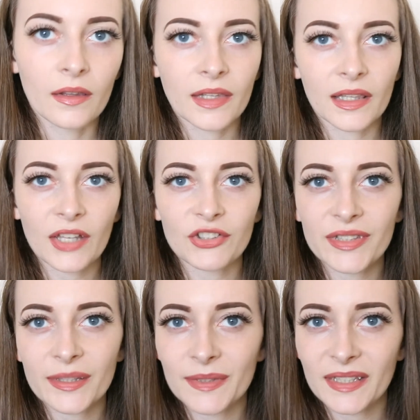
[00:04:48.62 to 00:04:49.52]
The
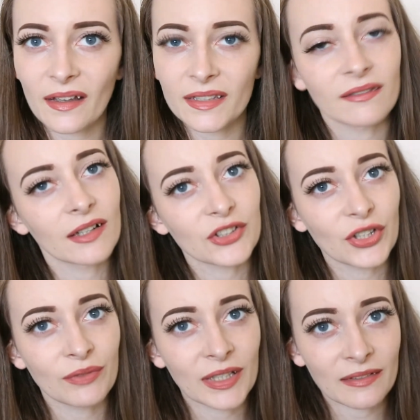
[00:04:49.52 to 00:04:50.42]
lashes themselves are
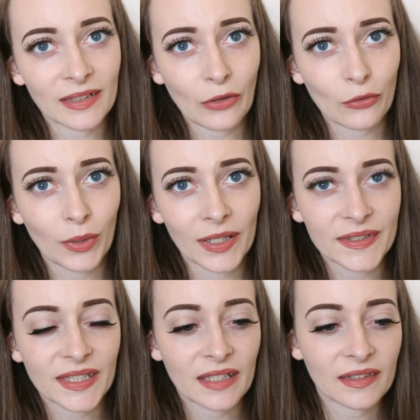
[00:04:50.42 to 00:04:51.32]
actually really good
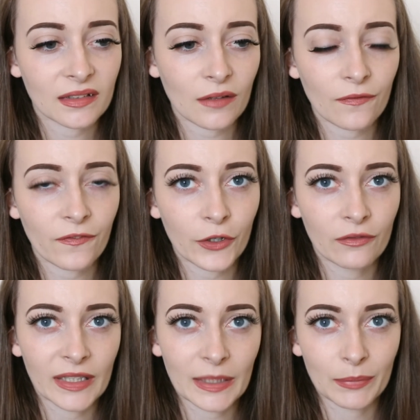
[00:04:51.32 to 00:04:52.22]
quality. They don't feel
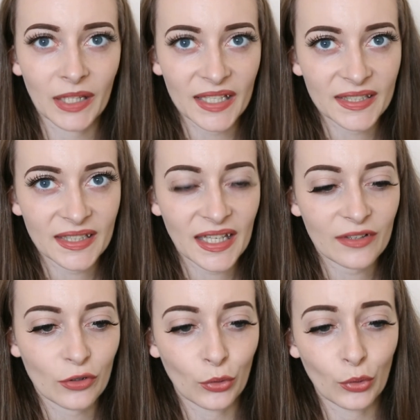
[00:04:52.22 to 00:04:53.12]
really
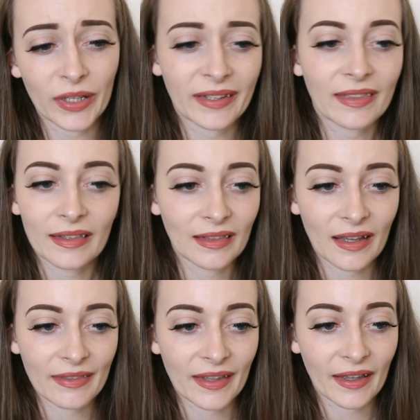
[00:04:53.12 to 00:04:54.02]
plastic or anything
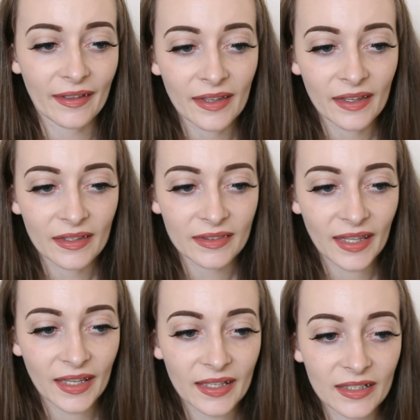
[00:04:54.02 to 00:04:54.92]
like that.
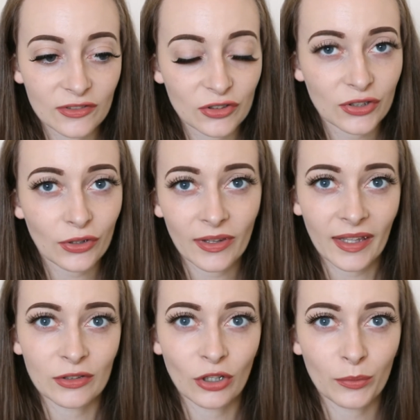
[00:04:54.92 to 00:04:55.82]
They just look
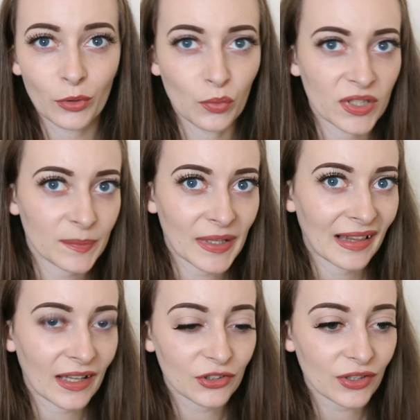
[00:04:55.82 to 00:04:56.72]
like normal wispy
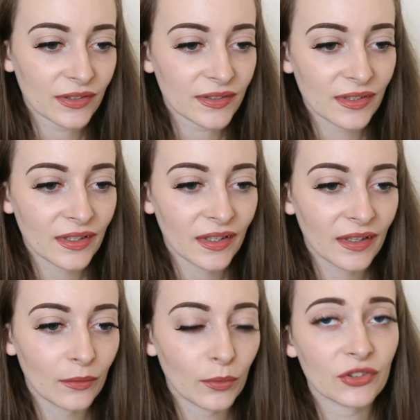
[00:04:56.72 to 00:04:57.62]
lashes,
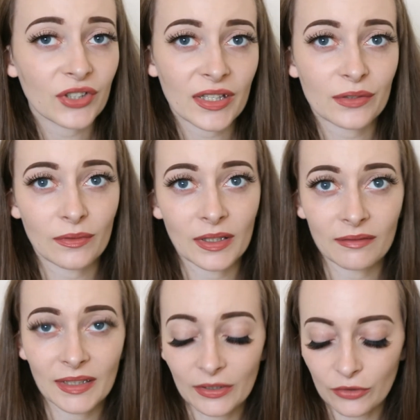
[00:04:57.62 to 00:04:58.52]
which is
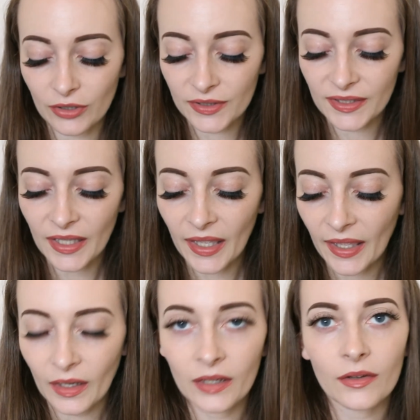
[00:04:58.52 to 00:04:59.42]
really good.
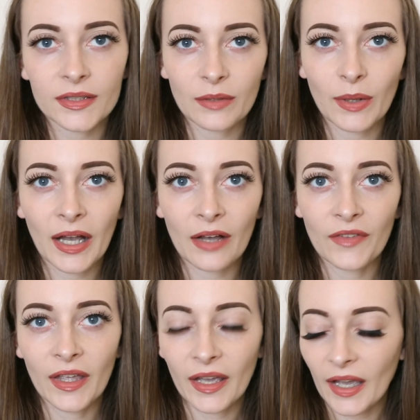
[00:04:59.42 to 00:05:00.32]
I also
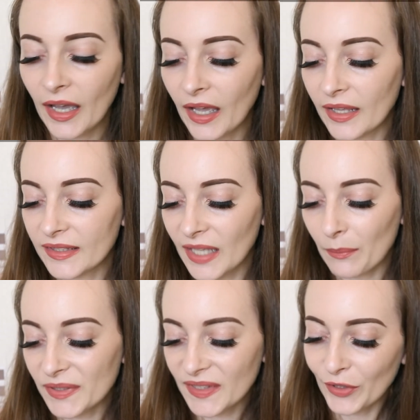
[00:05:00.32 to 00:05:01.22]
have a
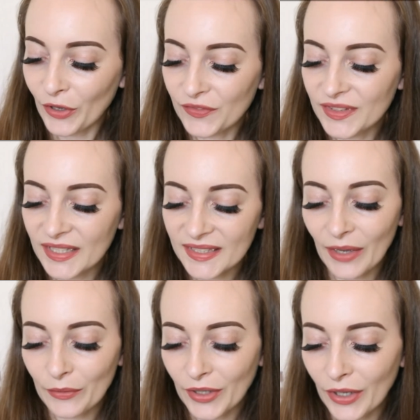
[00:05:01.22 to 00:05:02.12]
10% off
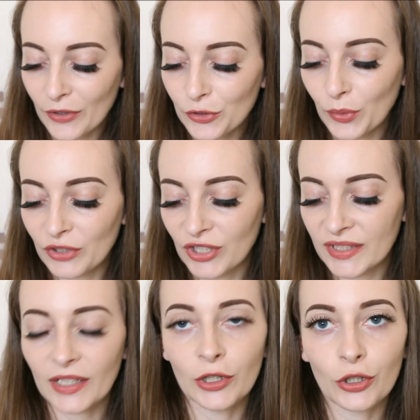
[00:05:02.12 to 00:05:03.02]
discount code, which
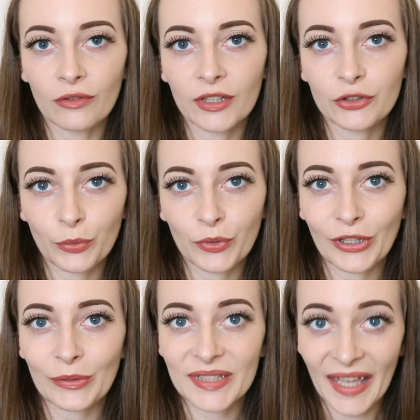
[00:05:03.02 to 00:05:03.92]
is
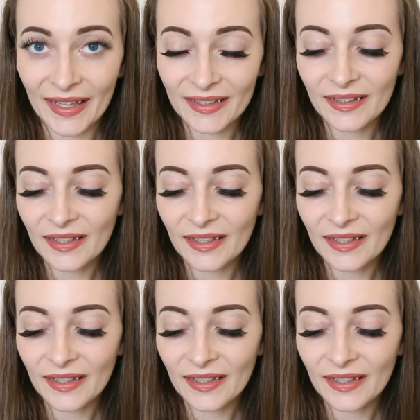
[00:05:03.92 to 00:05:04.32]
LauraW10,